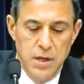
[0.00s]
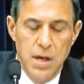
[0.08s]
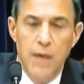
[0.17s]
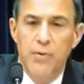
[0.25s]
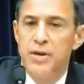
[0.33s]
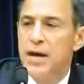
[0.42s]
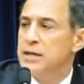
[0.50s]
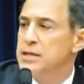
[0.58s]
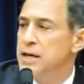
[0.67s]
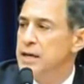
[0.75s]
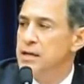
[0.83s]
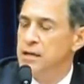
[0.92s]
And when that
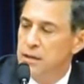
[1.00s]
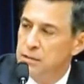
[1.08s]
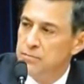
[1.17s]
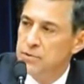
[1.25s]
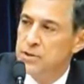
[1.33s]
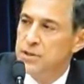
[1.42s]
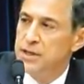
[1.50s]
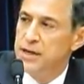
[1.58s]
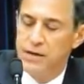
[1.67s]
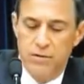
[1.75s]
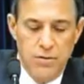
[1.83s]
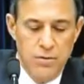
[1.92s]
day comes,
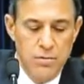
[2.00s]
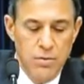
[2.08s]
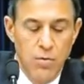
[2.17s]
together,